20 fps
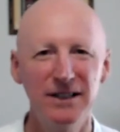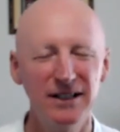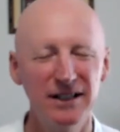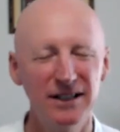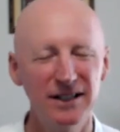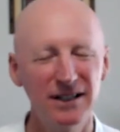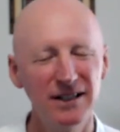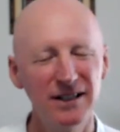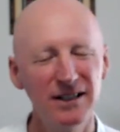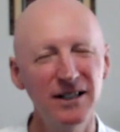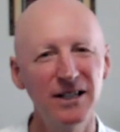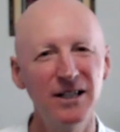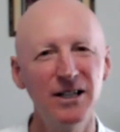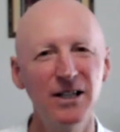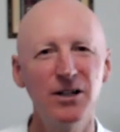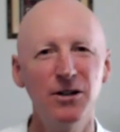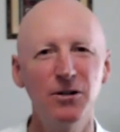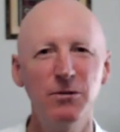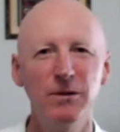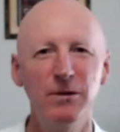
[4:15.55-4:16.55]
Yeah.
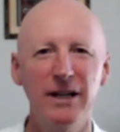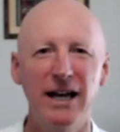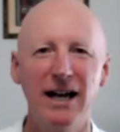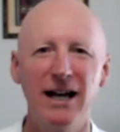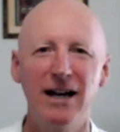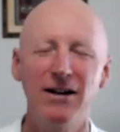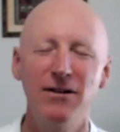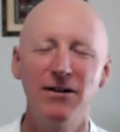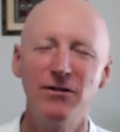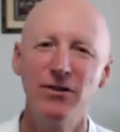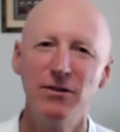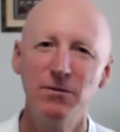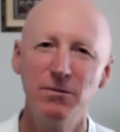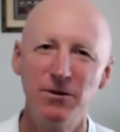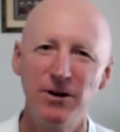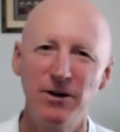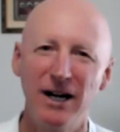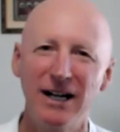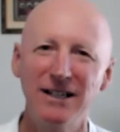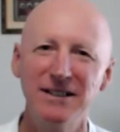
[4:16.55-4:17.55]
We have
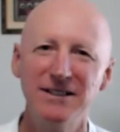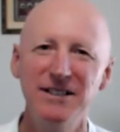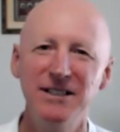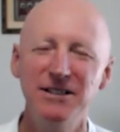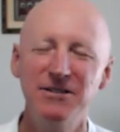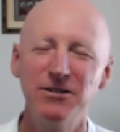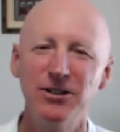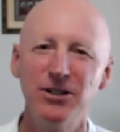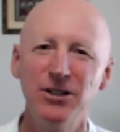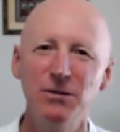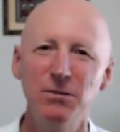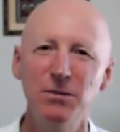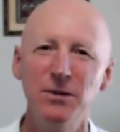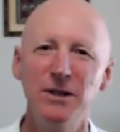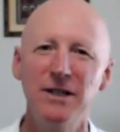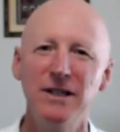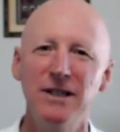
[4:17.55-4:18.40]
morality group.